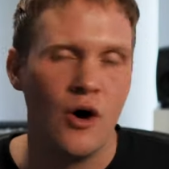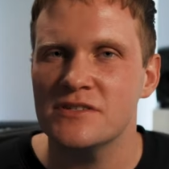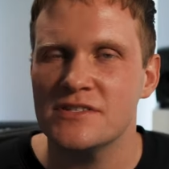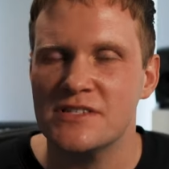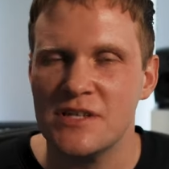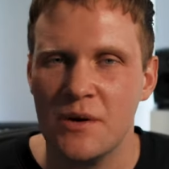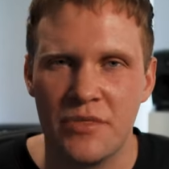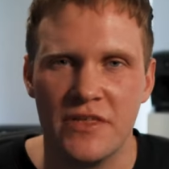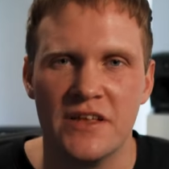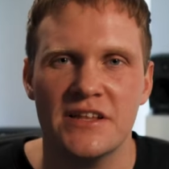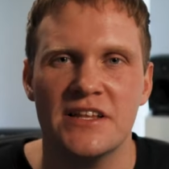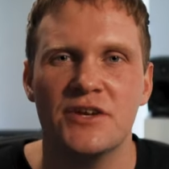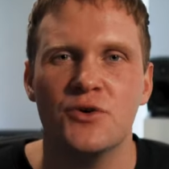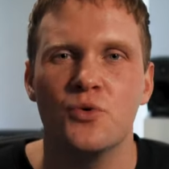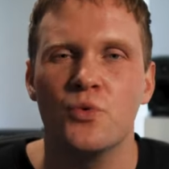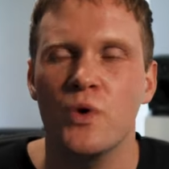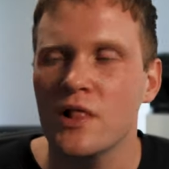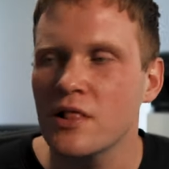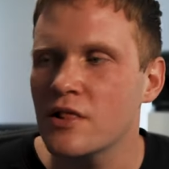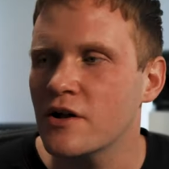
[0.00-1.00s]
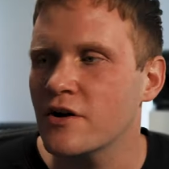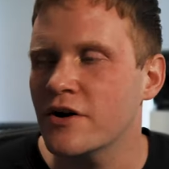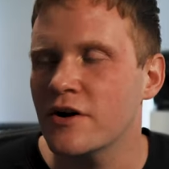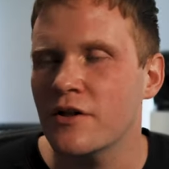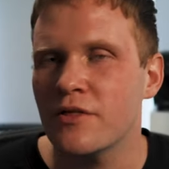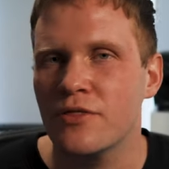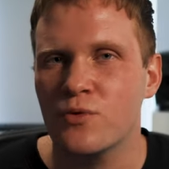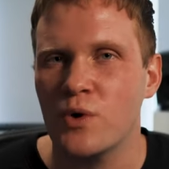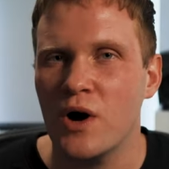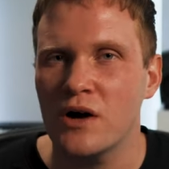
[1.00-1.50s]
Something that you will learn
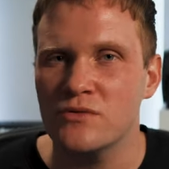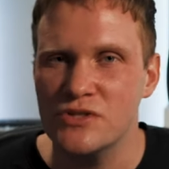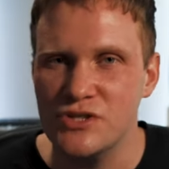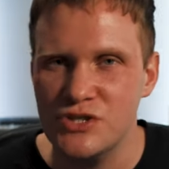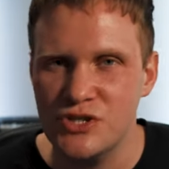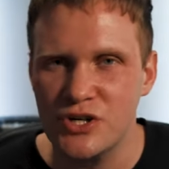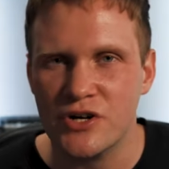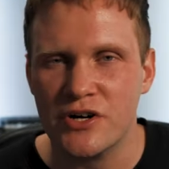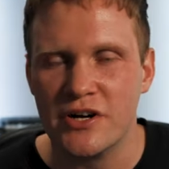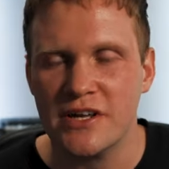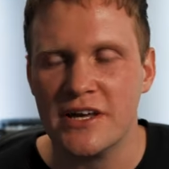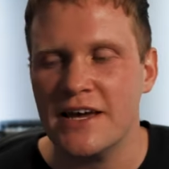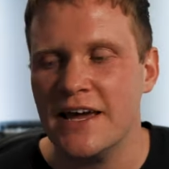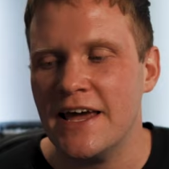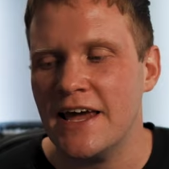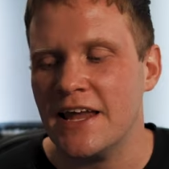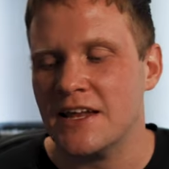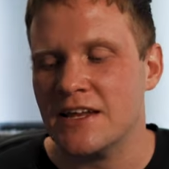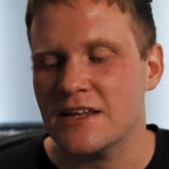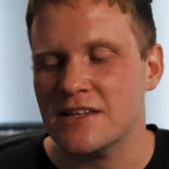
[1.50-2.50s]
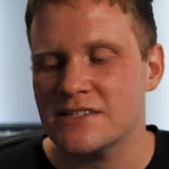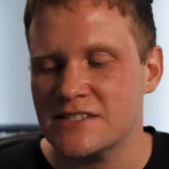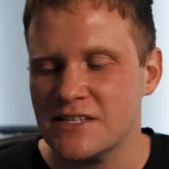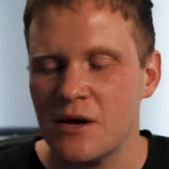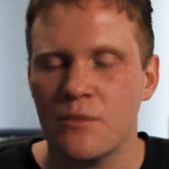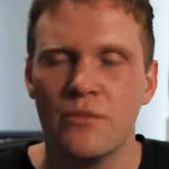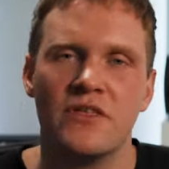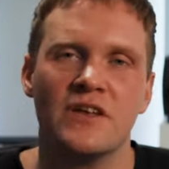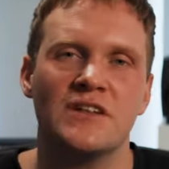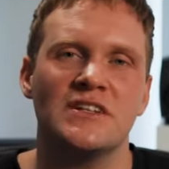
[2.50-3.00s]
throughout the journey and
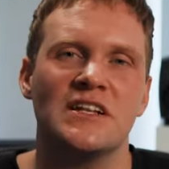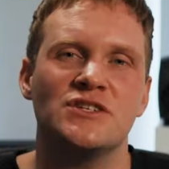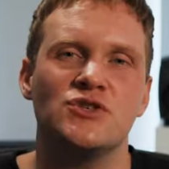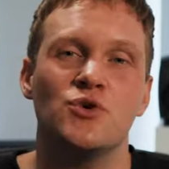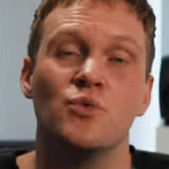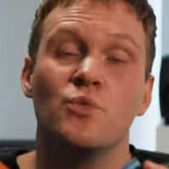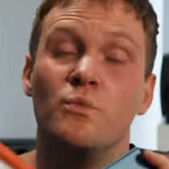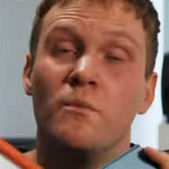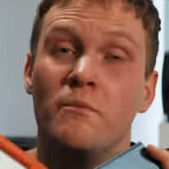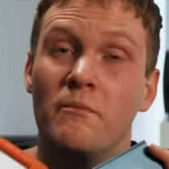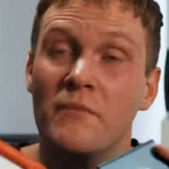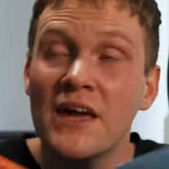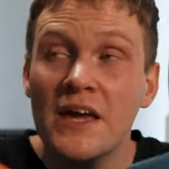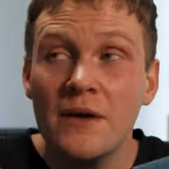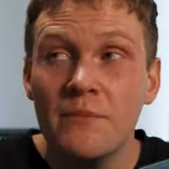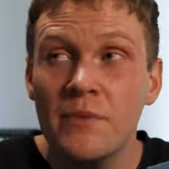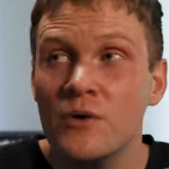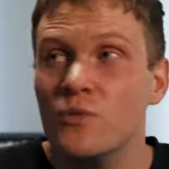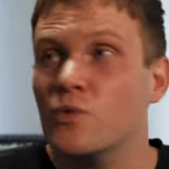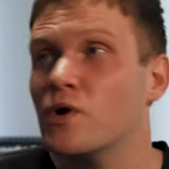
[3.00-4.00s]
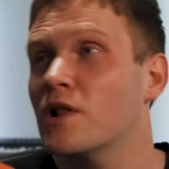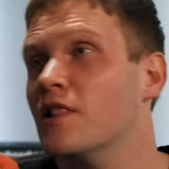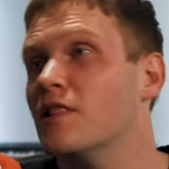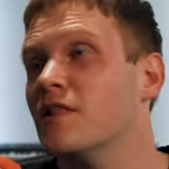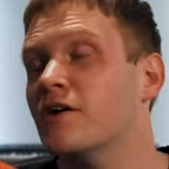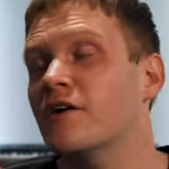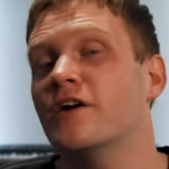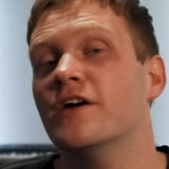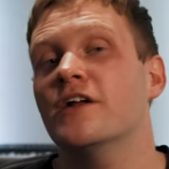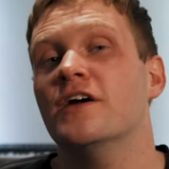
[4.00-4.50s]
something that you maybe will
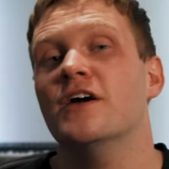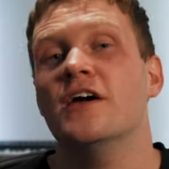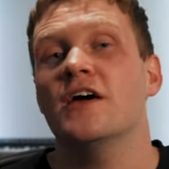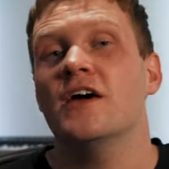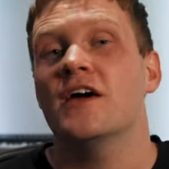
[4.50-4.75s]
learn